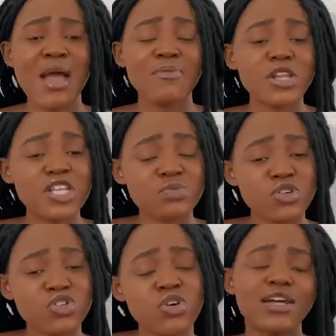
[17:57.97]
Please be
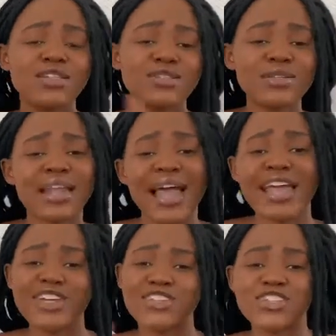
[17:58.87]
sure to
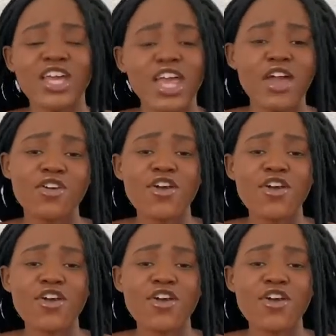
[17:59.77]
like, share,